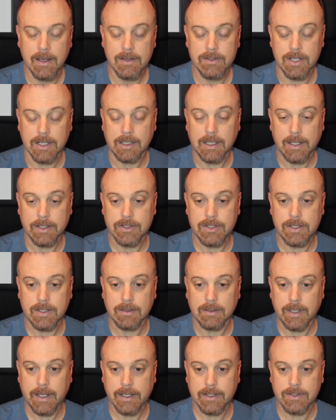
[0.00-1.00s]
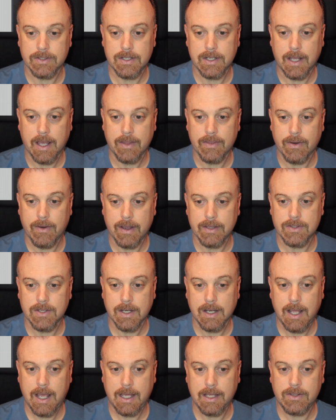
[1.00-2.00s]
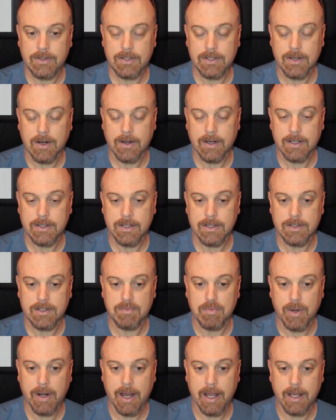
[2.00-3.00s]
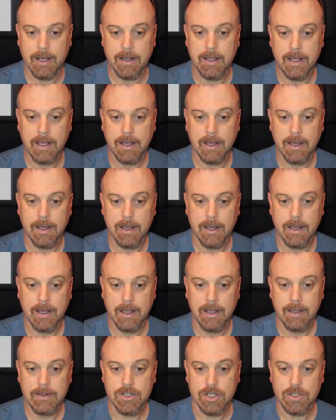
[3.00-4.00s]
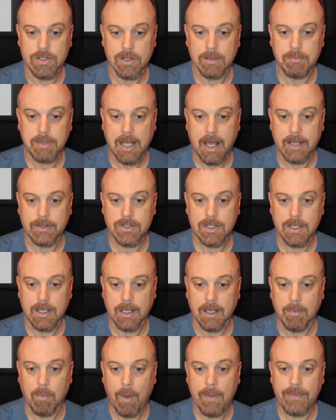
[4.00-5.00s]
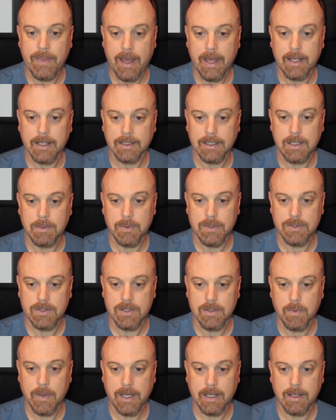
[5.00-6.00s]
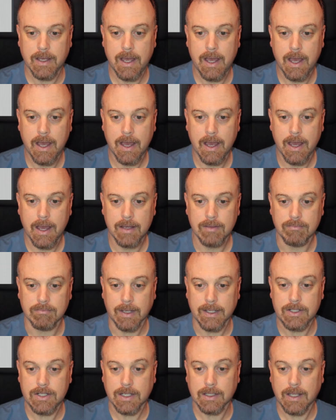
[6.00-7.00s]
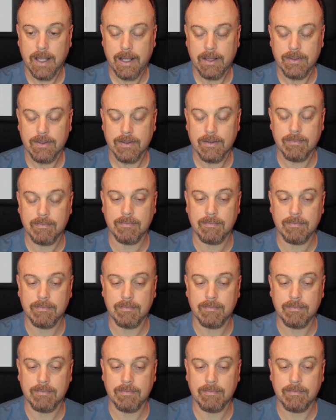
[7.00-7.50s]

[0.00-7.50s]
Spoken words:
She clenched her legs together as an ache started to spread. She should be asking him what the hell he was doing, but she liked...